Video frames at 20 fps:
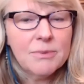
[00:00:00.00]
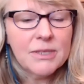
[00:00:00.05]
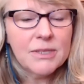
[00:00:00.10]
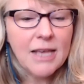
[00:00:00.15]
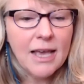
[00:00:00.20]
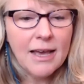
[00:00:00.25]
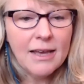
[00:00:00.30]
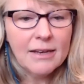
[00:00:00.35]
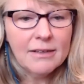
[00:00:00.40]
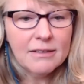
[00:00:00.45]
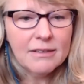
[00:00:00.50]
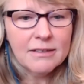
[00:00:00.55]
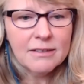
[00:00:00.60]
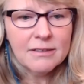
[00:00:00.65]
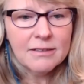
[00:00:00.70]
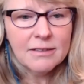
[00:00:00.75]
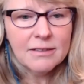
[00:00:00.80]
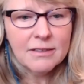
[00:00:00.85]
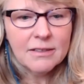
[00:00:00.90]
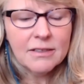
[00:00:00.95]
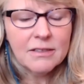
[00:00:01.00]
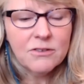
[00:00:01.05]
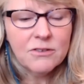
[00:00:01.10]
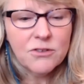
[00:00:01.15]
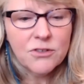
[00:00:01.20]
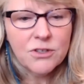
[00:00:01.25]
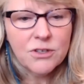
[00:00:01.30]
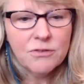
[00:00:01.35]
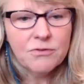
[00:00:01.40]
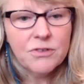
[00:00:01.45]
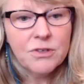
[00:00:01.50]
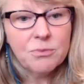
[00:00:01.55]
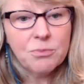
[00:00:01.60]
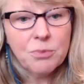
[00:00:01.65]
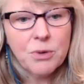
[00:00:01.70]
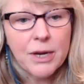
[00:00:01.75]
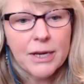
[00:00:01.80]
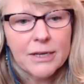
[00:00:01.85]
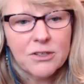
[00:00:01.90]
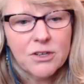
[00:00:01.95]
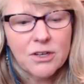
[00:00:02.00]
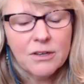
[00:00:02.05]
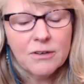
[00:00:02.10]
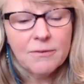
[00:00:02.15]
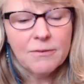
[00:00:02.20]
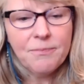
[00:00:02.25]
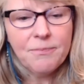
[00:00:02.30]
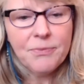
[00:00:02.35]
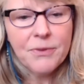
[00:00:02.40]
sadness, it can shift depression.